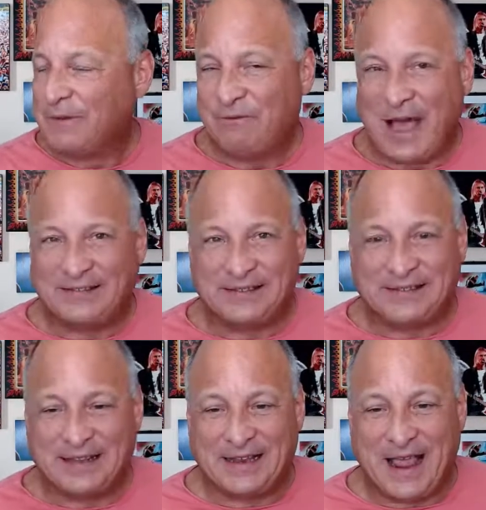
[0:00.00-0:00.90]
Fauci
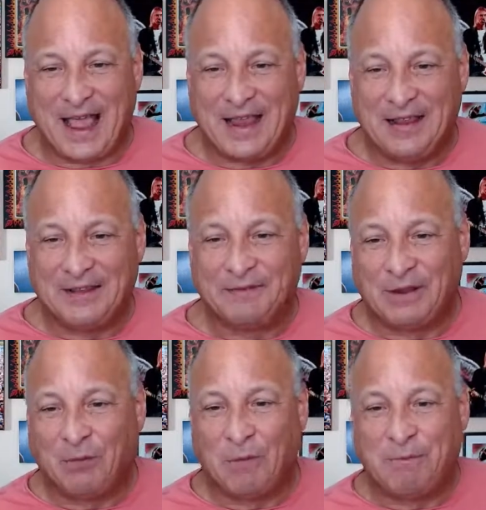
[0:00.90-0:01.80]
said today
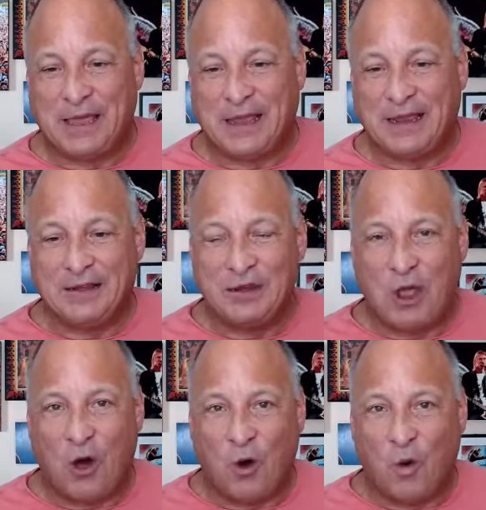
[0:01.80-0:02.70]
there will be
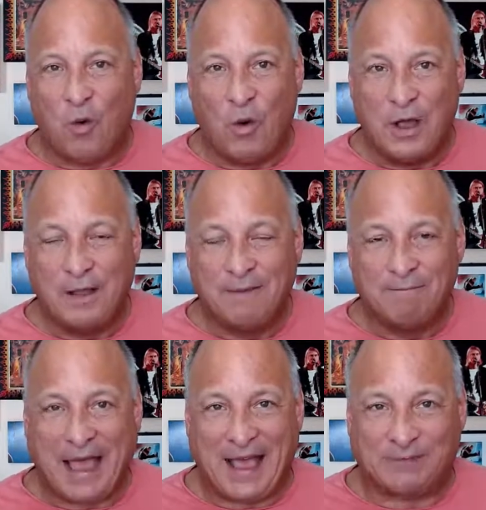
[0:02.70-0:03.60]
no
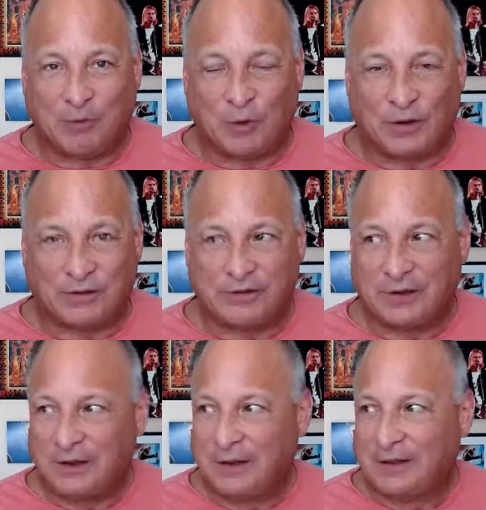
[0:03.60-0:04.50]
passports.